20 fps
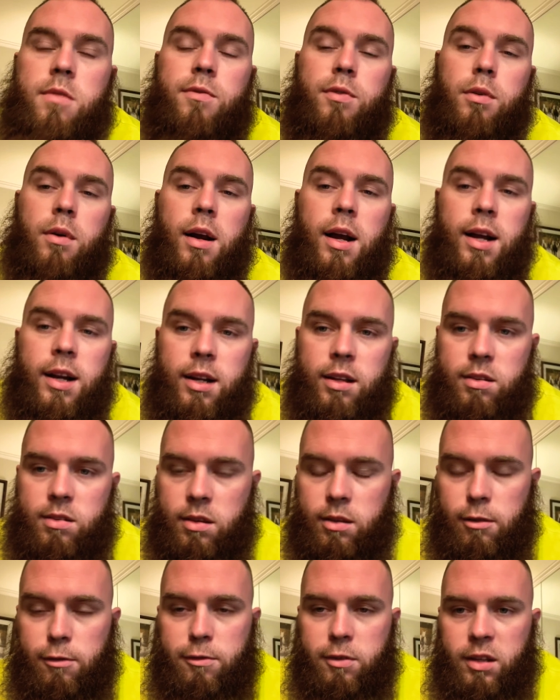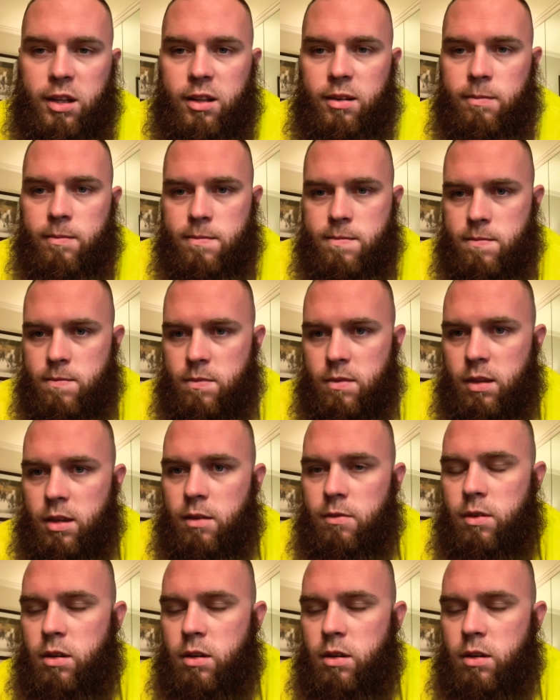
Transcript: variety to the fleet, give